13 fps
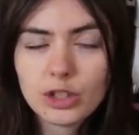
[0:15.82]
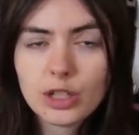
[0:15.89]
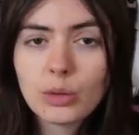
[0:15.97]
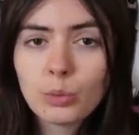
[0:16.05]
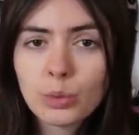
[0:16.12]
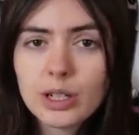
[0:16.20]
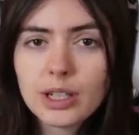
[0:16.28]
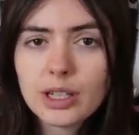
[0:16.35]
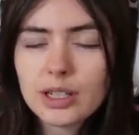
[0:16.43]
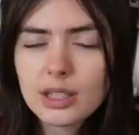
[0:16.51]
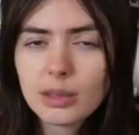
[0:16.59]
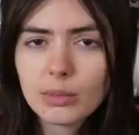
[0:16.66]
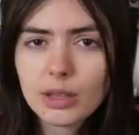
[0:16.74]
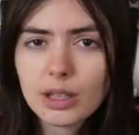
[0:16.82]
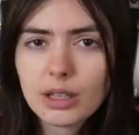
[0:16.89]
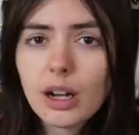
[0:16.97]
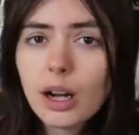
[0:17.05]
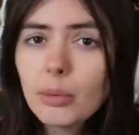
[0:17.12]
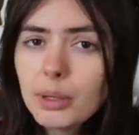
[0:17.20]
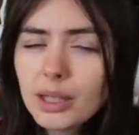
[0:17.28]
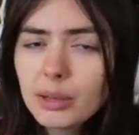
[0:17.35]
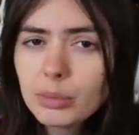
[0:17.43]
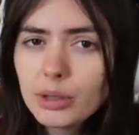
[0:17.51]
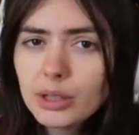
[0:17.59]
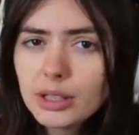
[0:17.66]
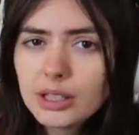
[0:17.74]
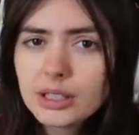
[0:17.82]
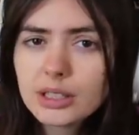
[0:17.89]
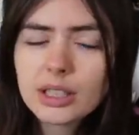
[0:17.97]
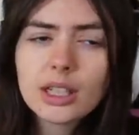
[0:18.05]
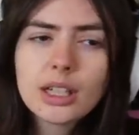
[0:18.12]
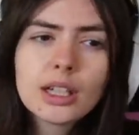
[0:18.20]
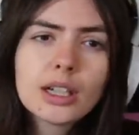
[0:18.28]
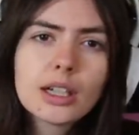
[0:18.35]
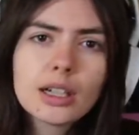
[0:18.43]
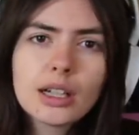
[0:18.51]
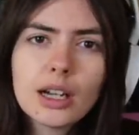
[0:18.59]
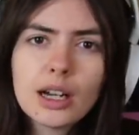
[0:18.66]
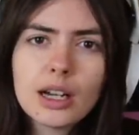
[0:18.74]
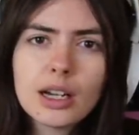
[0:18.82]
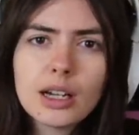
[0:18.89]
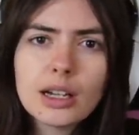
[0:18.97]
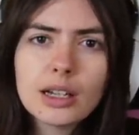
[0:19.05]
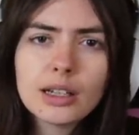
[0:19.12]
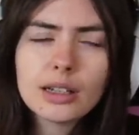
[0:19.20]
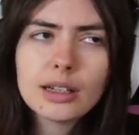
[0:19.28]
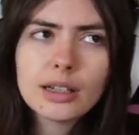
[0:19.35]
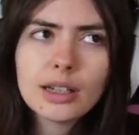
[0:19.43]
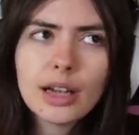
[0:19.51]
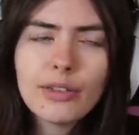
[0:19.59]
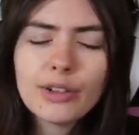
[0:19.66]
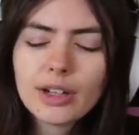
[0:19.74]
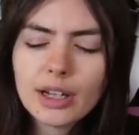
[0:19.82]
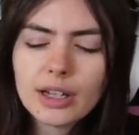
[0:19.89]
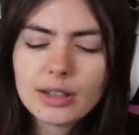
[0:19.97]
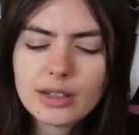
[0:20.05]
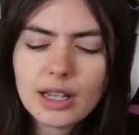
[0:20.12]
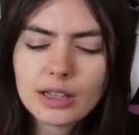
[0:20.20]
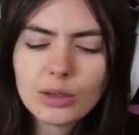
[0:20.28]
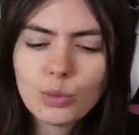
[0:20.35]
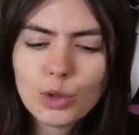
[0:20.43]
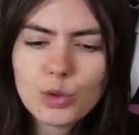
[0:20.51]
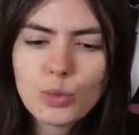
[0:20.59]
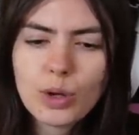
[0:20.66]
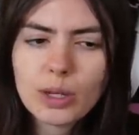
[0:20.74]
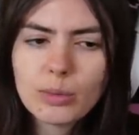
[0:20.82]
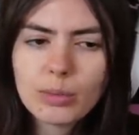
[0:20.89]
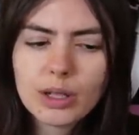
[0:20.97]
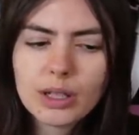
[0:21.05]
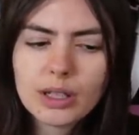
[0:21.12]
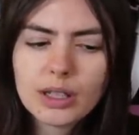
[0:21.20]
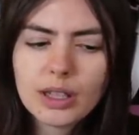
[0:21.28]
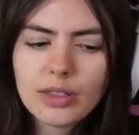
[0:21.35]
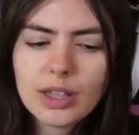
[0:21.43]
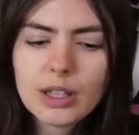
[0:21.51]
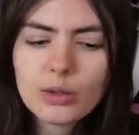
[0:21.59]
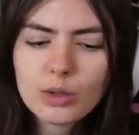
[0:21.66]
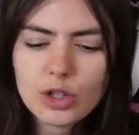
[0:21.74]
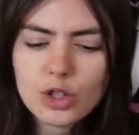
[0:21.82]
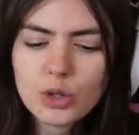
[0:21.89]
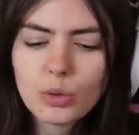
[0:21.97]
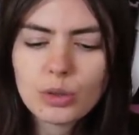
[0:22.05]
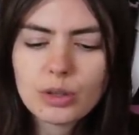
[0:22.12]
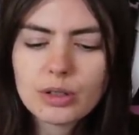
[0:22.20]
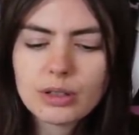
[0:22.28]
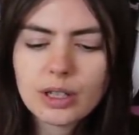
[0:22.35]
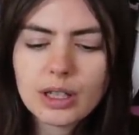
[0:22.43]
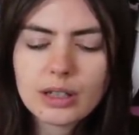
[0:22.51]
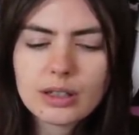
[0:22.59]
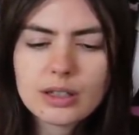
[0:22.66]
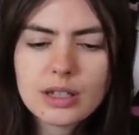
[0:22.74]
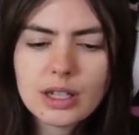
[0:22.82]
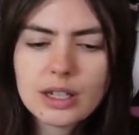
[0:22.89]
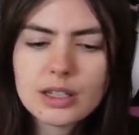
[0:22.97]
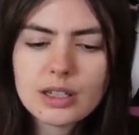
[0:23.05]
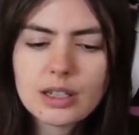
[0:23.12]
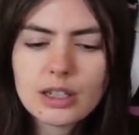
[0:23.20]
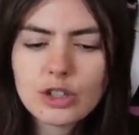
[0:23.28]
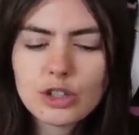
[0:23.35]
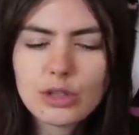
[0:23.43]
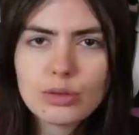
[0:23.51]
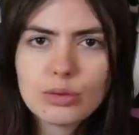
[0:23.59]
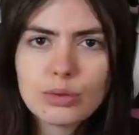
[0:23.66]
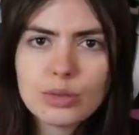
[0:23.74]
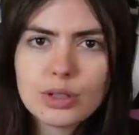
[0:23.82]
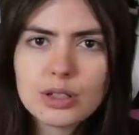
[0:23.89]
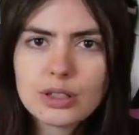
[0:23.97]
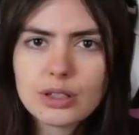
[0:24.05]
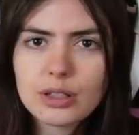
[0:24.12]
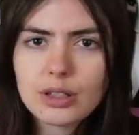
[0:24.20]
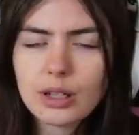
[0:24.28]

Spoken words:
reading some of the comic books. I forgot exactly which one, but I think it was a short, like, 6 issues.